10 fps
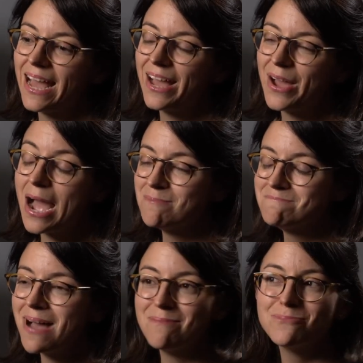
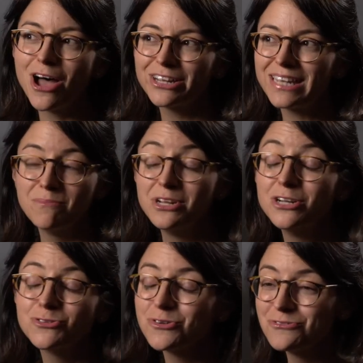I'm an
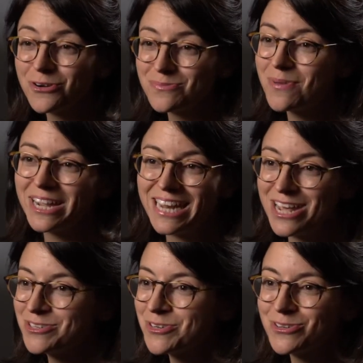introvert by
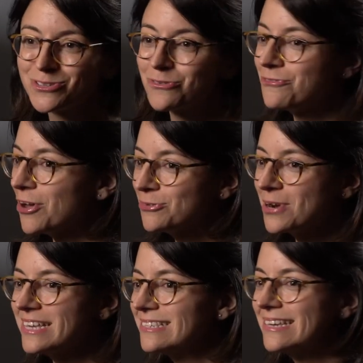nature, so
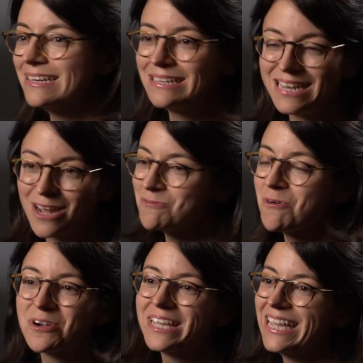fundraising,
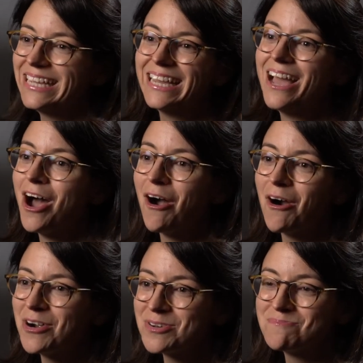networking
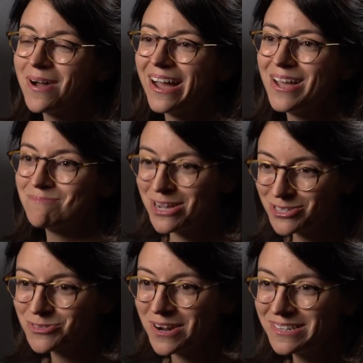aren't my
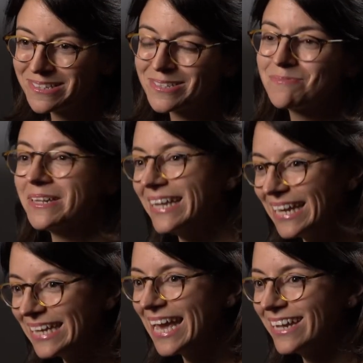strengths. But
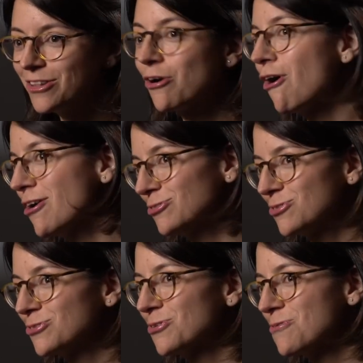then again, the cause
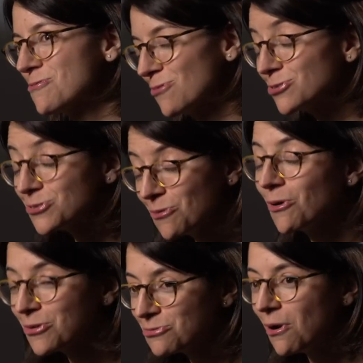was so
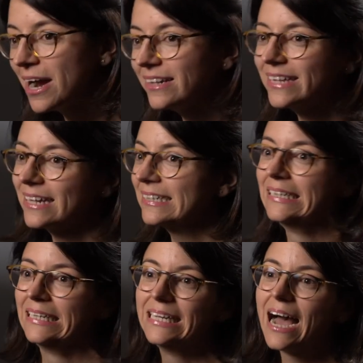worthwhile that
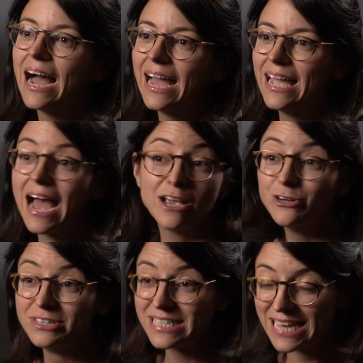I
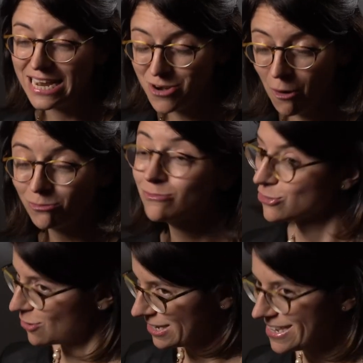couldn't say no,
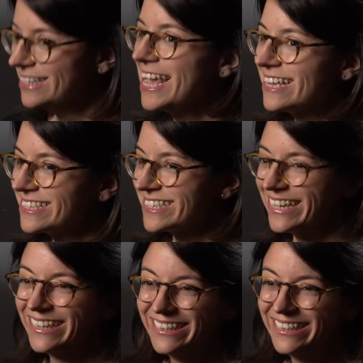so I said yes.